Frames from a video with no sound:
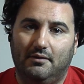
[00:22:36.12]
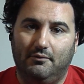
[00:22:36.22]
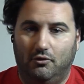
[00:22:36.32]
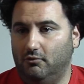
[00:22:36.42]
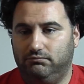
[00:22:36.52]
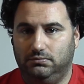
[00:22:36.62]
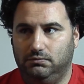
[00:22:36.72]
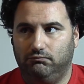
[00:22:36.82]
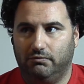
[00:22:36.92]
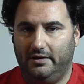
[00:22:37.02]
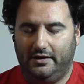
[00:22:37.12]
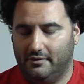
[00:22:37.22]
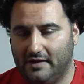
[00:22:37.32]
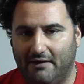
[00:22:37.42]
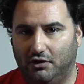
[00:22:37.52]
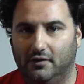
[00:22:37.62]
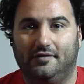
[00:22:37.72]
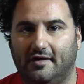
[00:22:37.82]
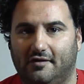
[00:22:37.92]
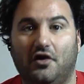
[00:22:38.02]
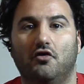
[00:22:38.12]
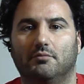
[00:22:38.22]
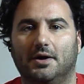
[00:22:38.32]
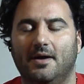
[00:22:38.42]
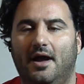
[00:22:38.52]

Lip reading: who really doesn't have a good sense of humor.